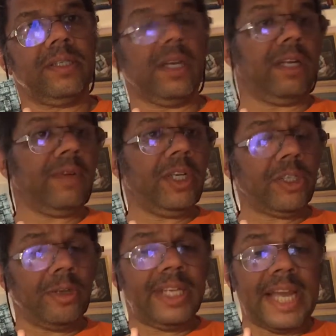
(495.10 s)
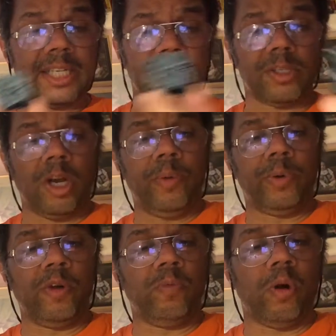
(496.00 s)
And I've only shown you an
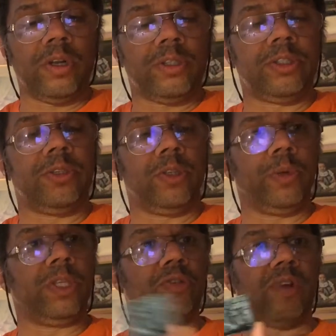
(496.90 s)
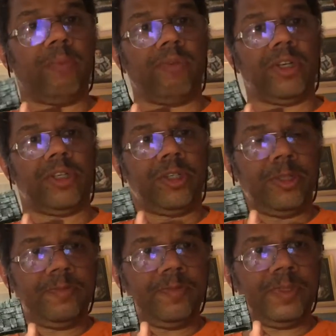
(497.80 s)
example what to do with the dry brush.
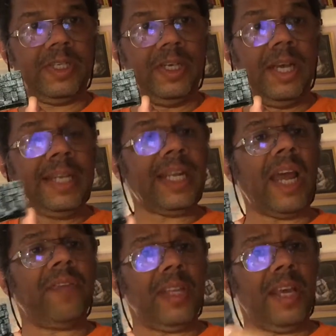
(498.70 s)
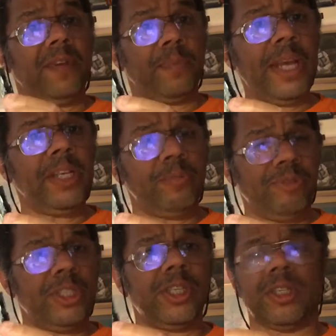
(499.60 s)
Right. Now, if you
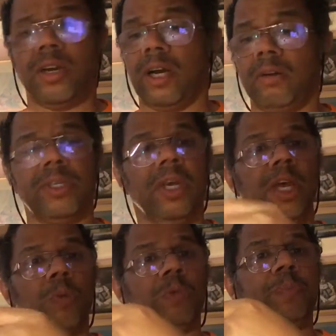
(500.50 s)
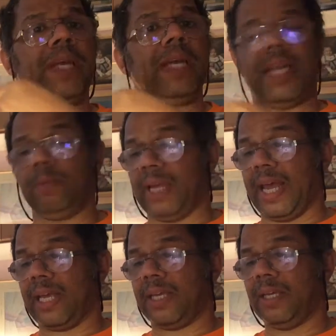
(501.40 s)
pinch the tiles with PLA
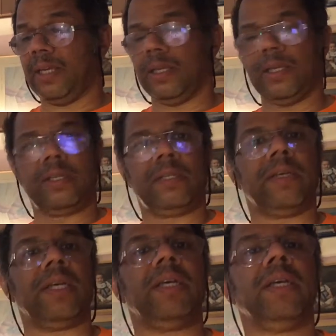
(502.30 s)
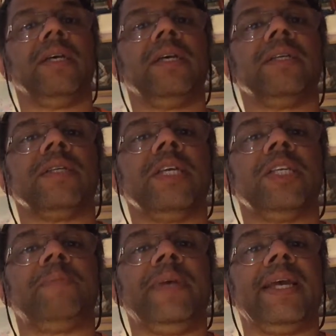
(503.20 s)
black, right? See,
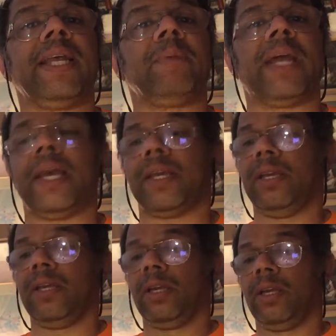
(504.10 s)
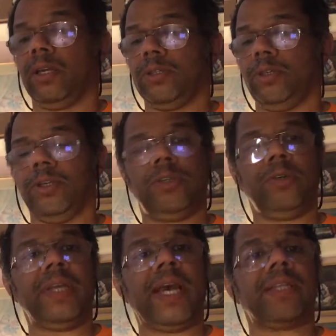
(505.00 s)
it's PLA black. You can
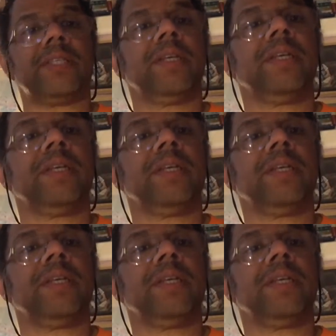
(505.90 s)
do that